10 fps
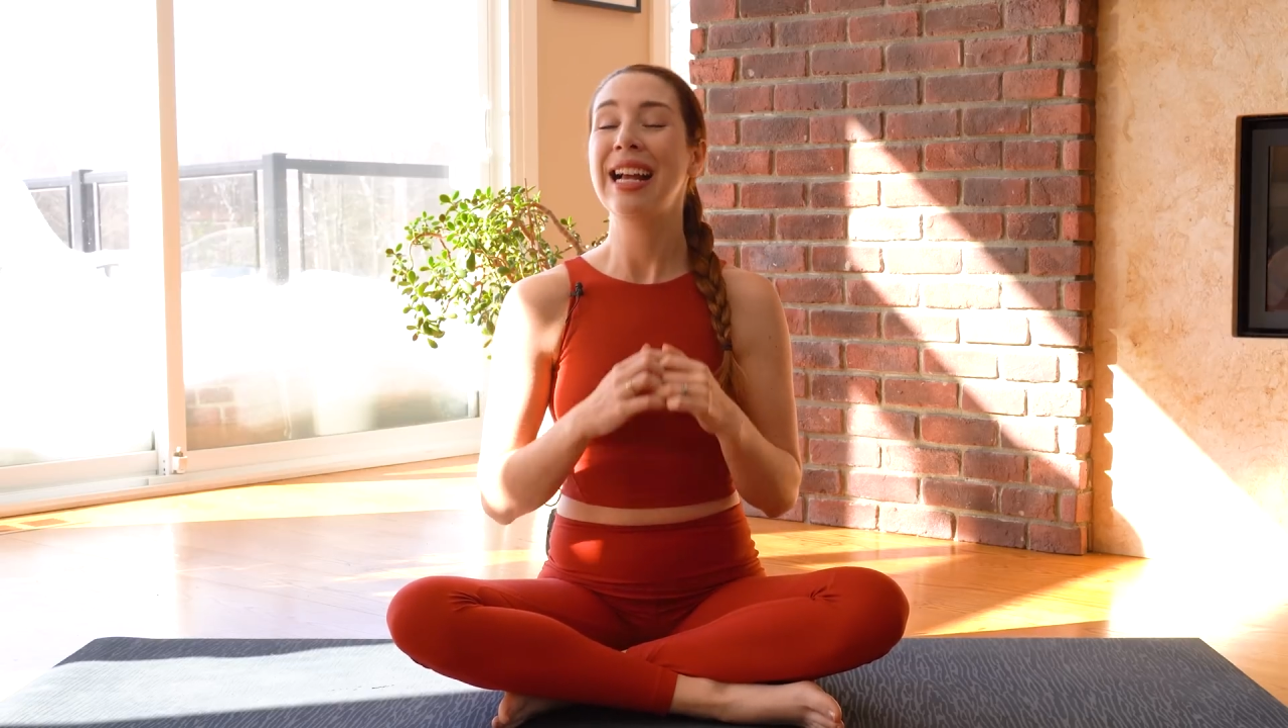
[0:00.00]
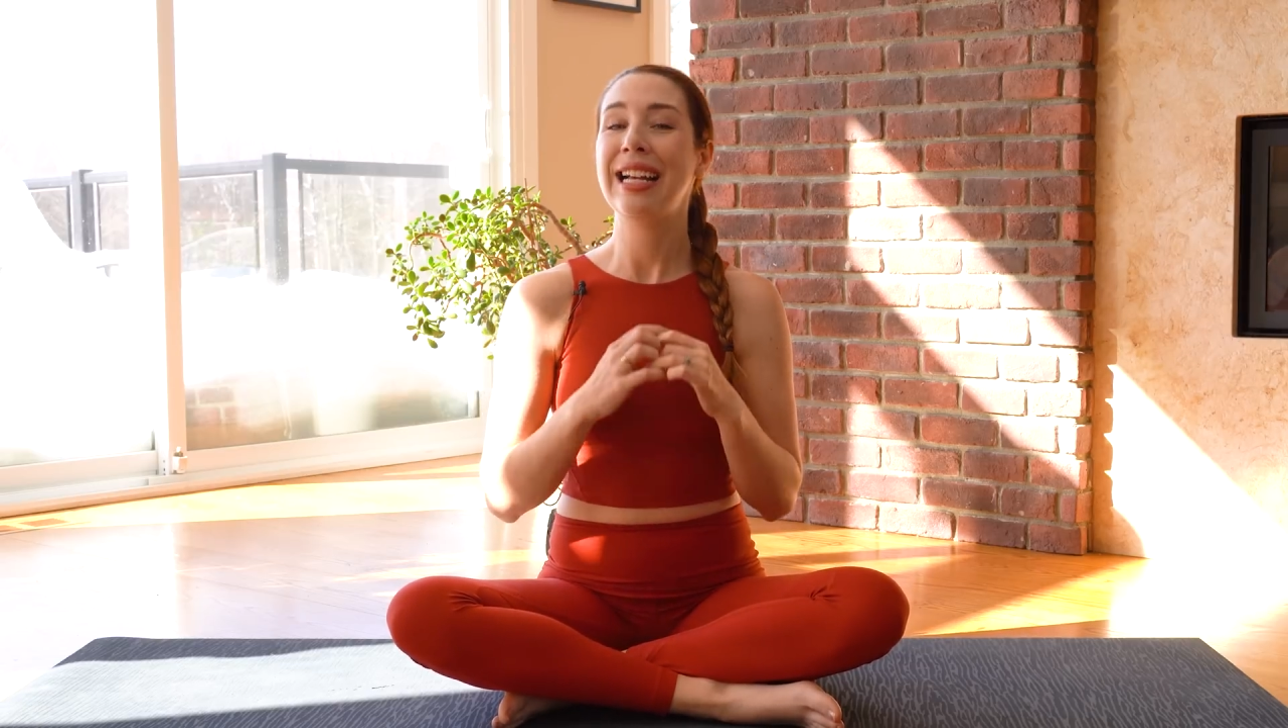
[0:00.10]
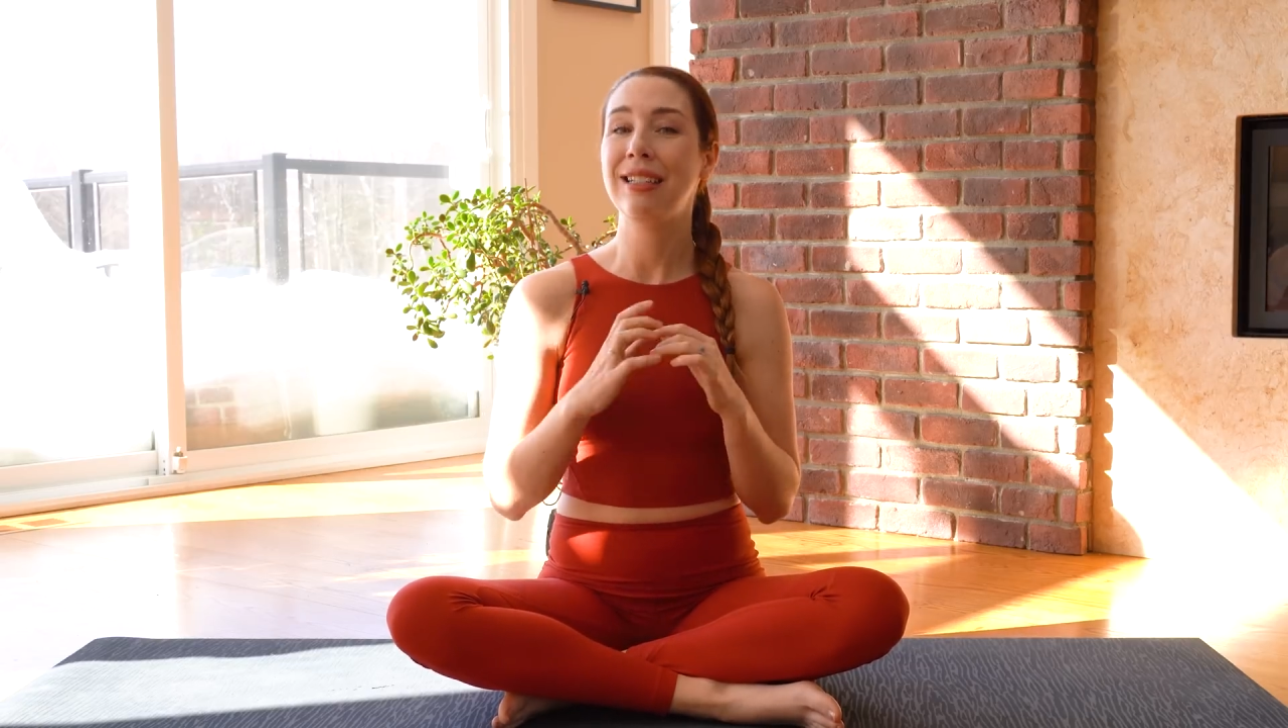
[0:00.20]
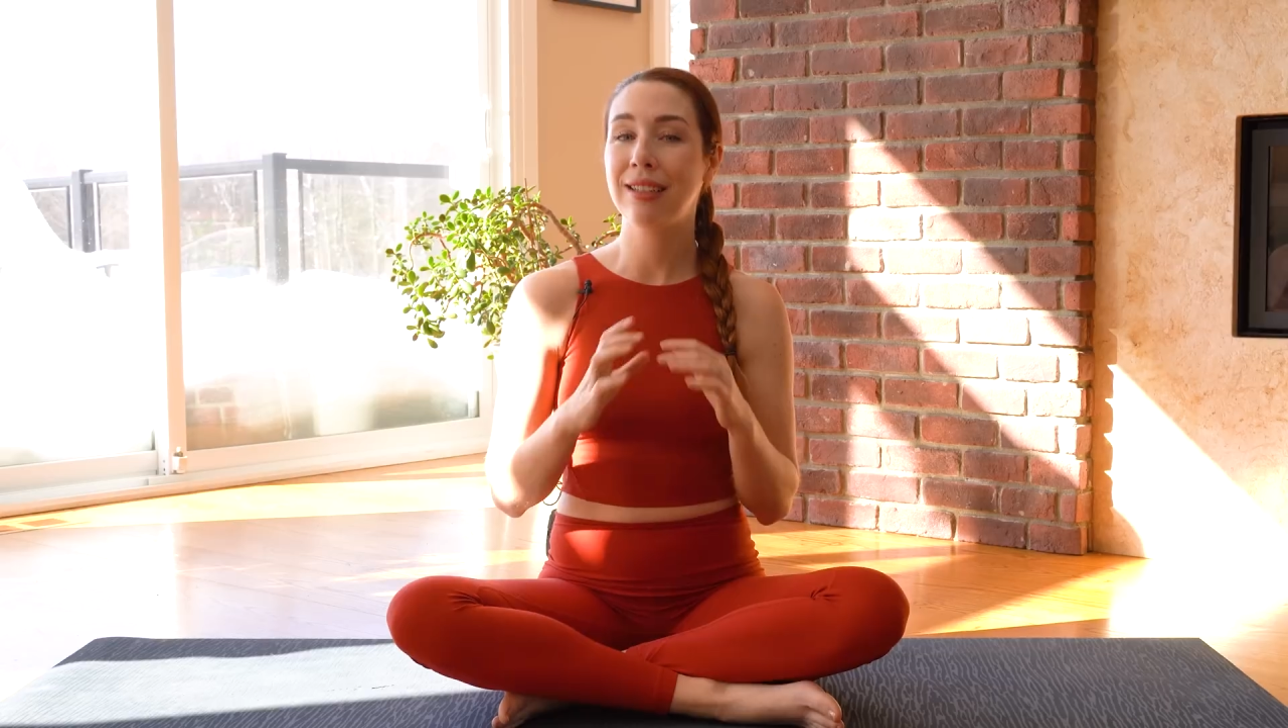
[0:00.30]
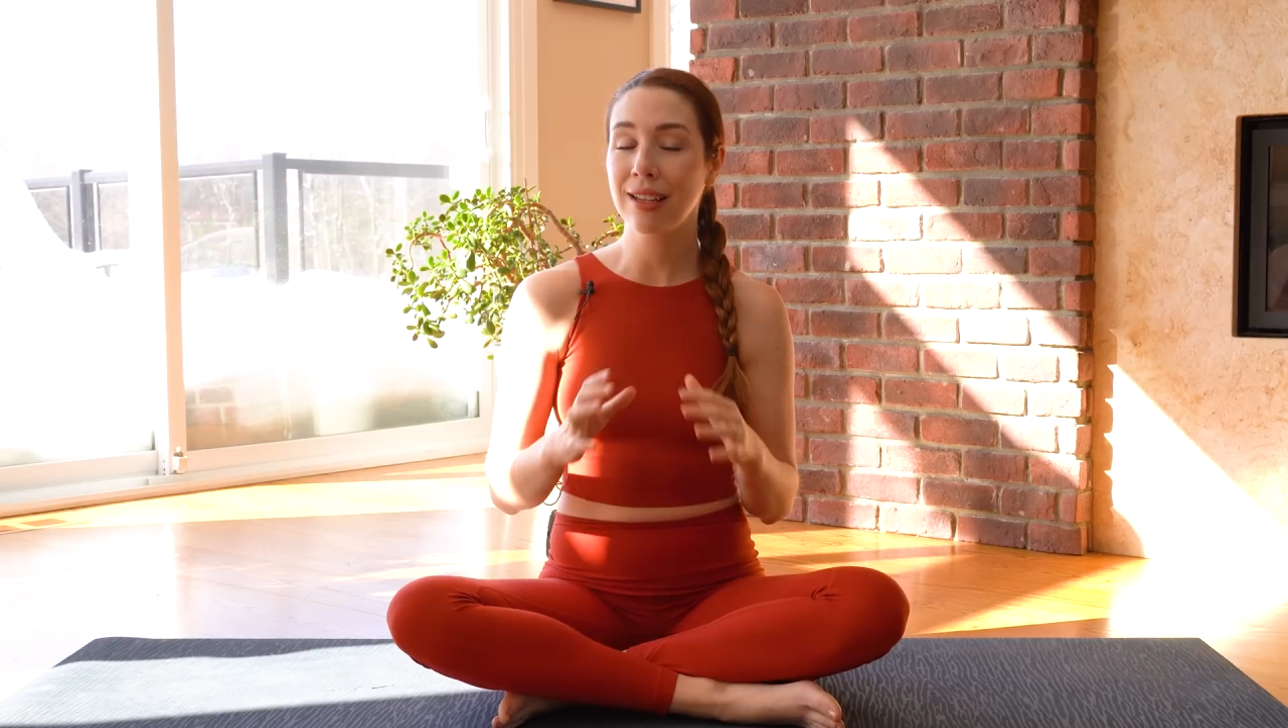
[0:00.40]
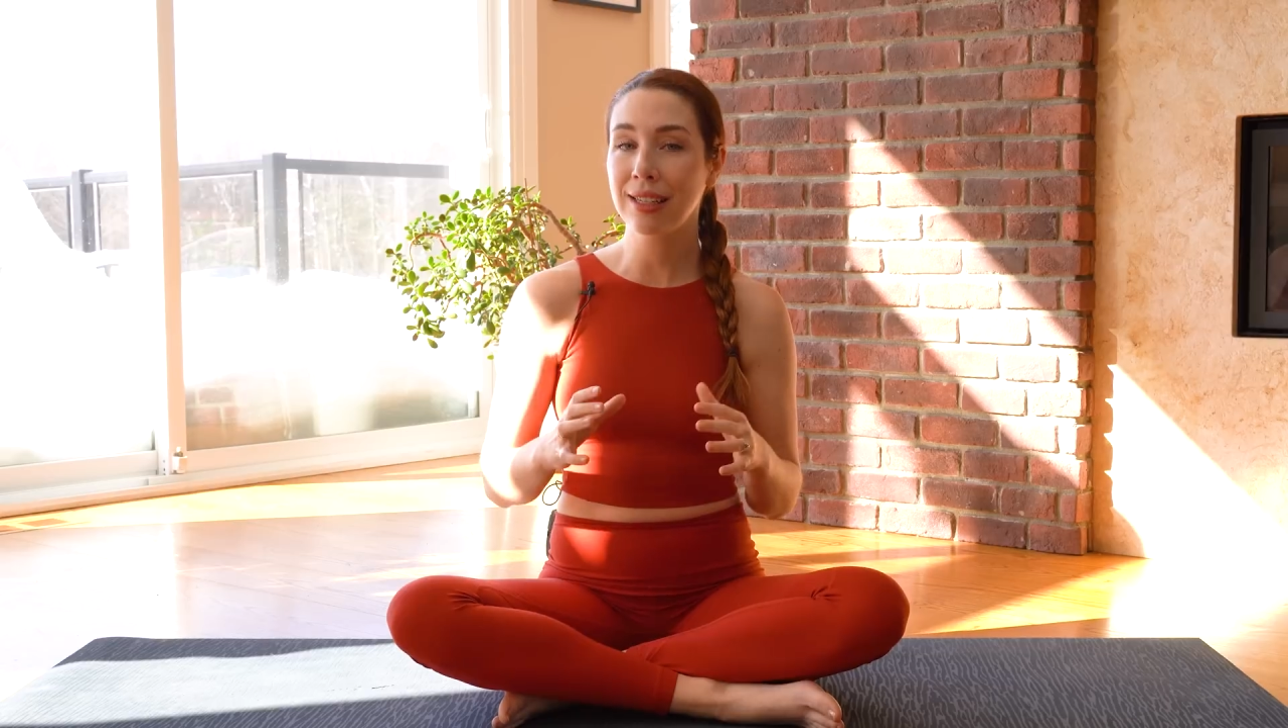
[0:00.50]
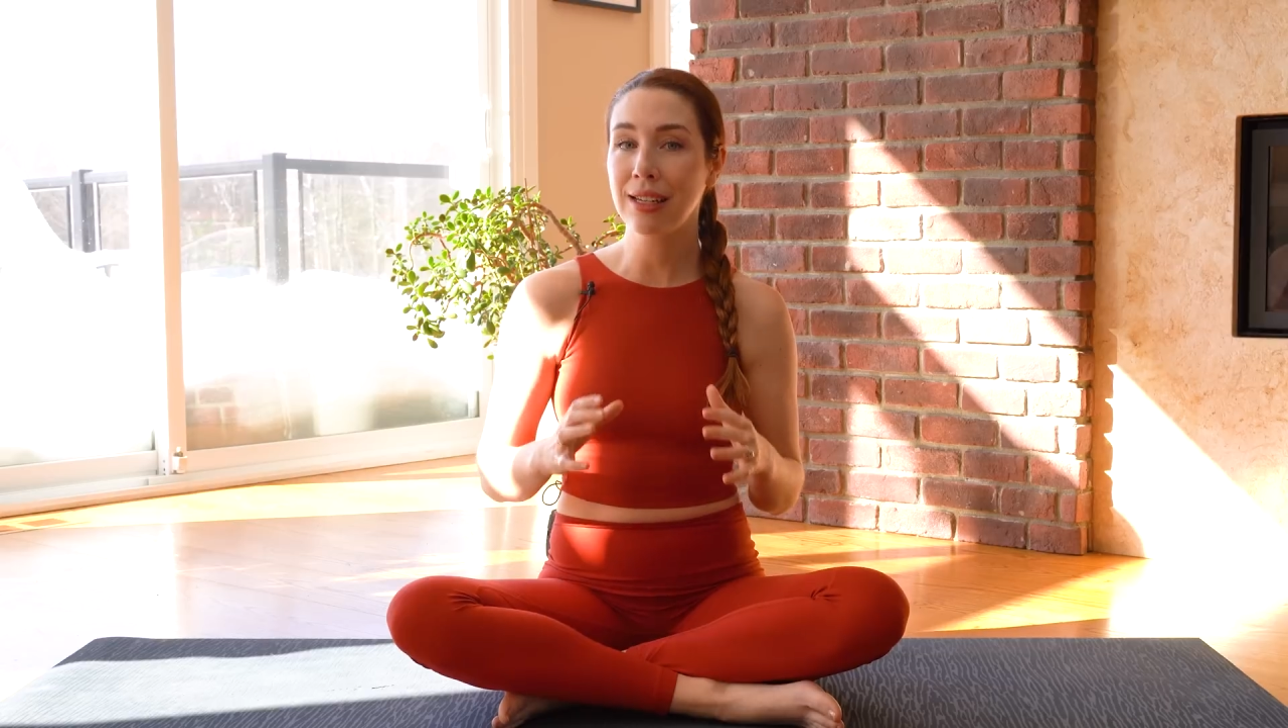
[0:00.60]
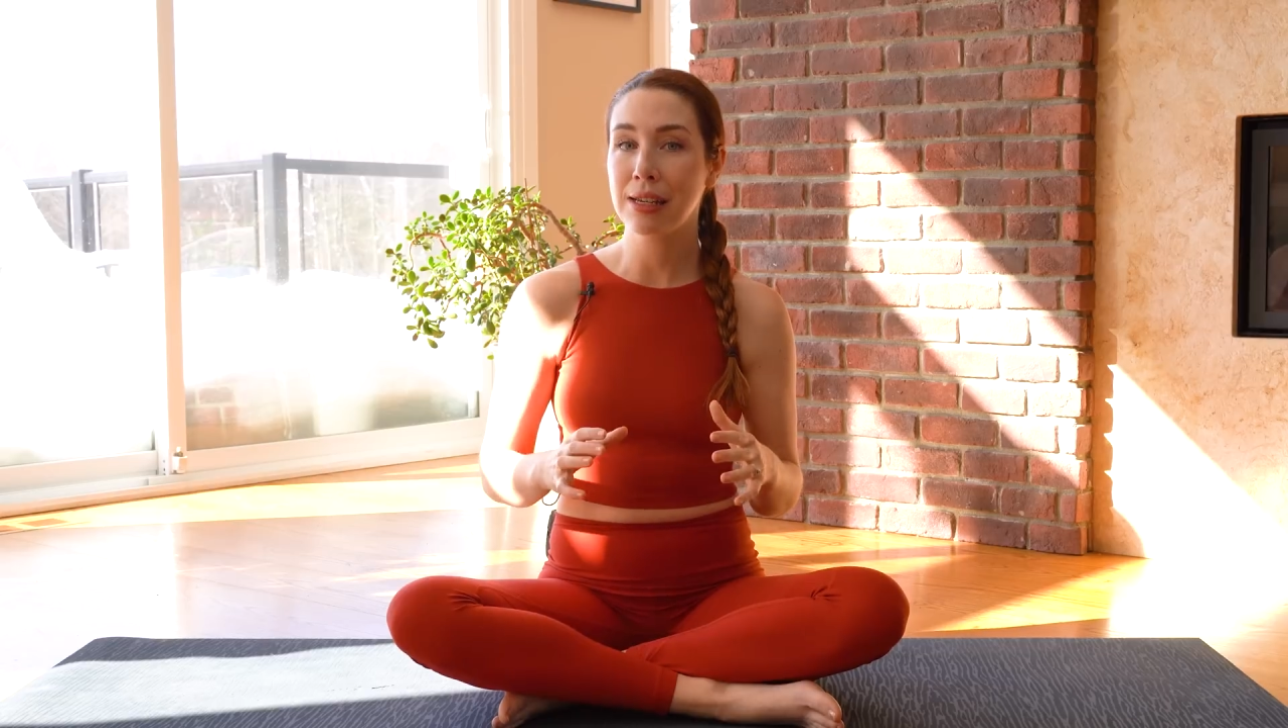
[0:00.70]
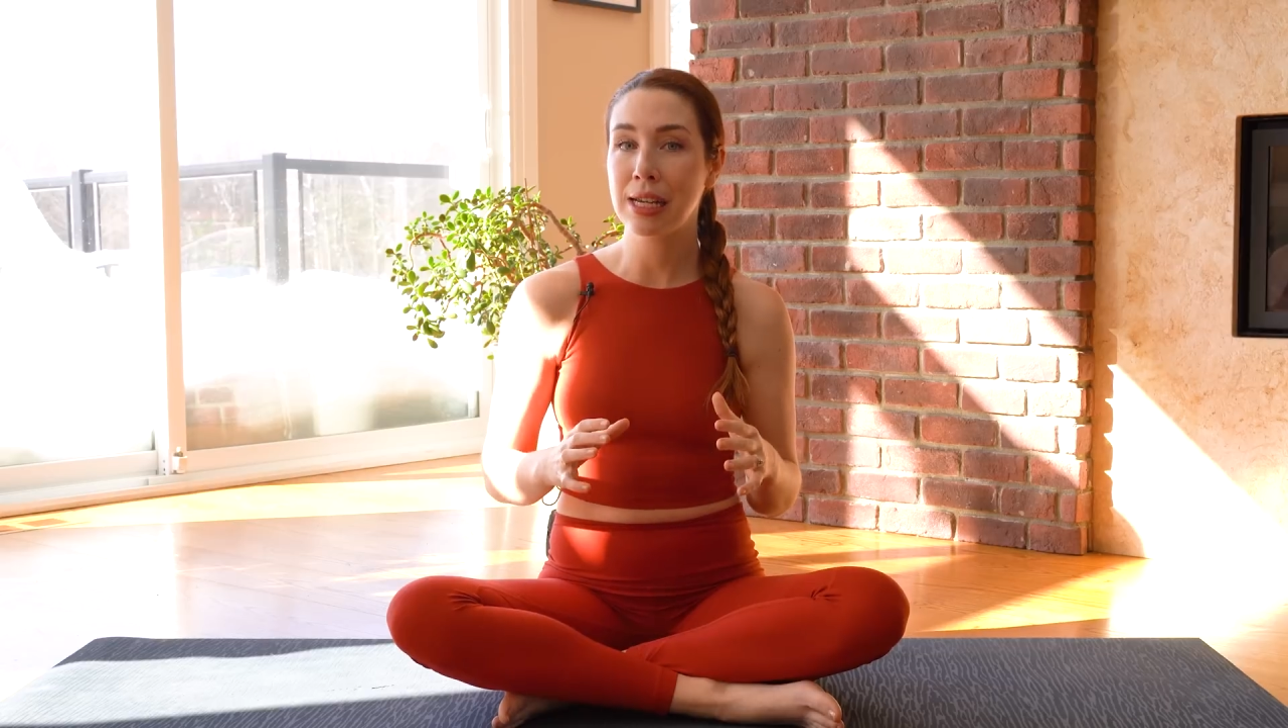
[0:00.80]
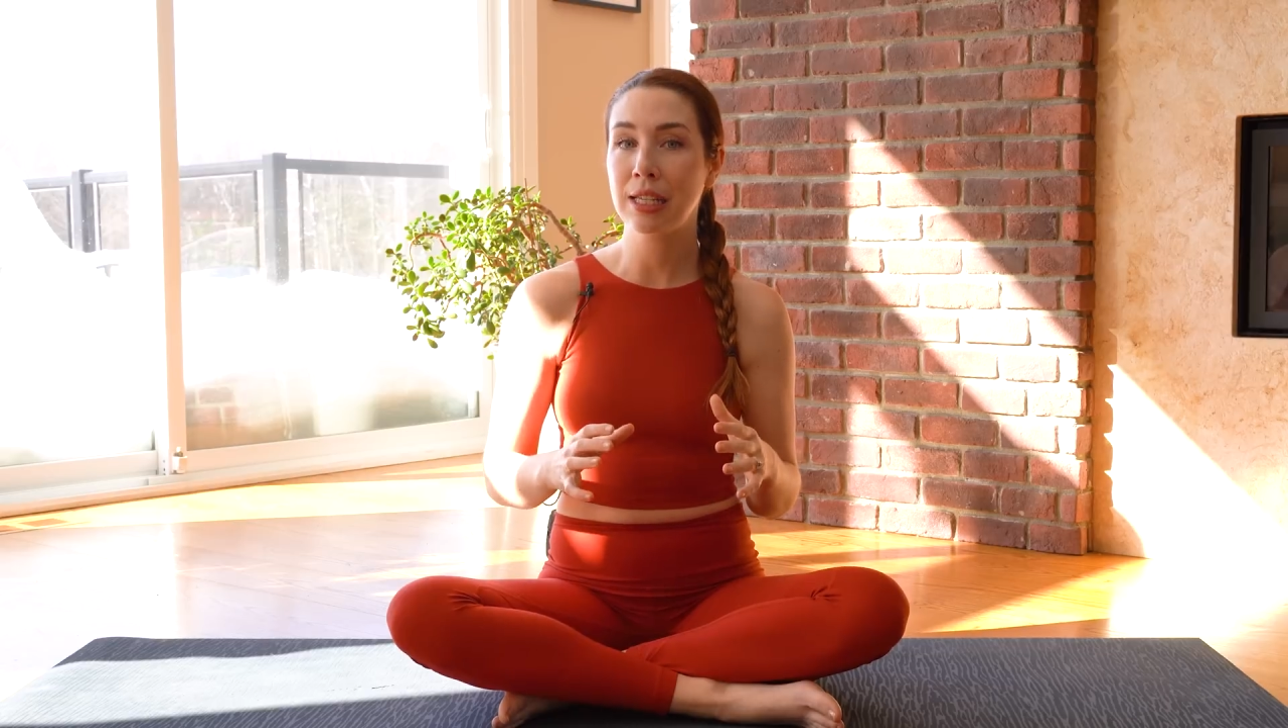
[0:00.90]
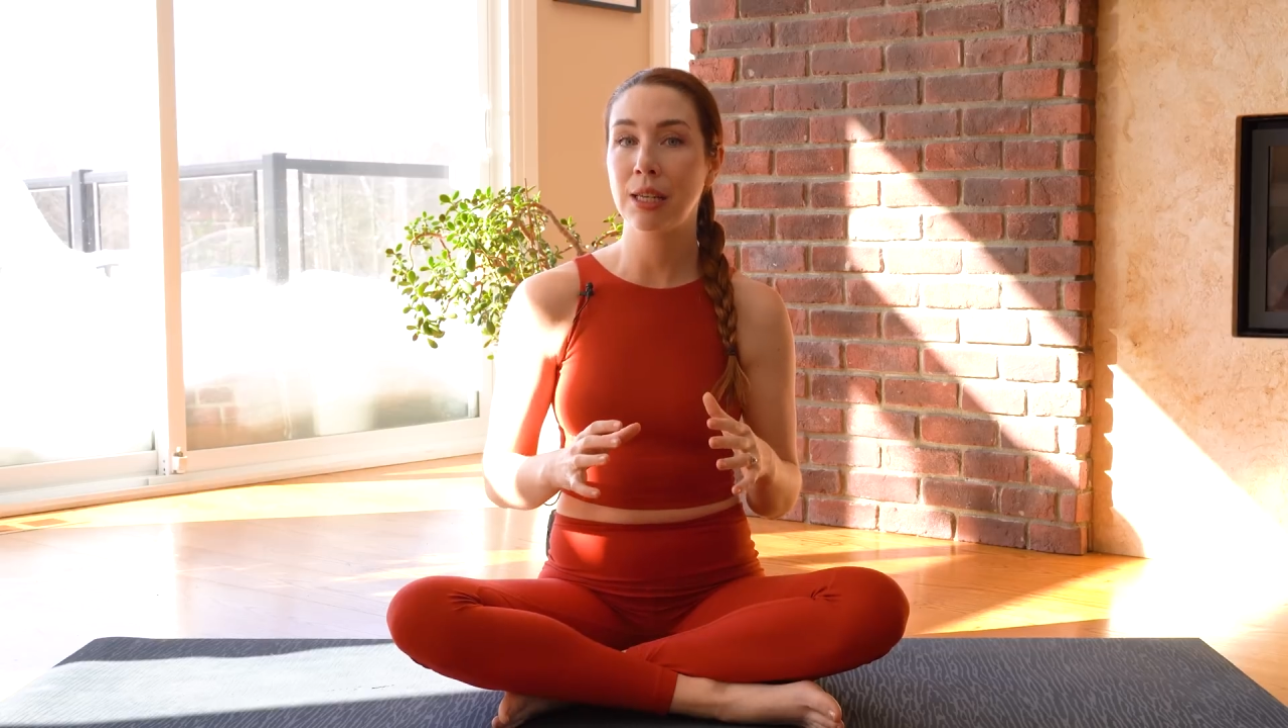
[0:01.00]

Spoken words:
It doesn't need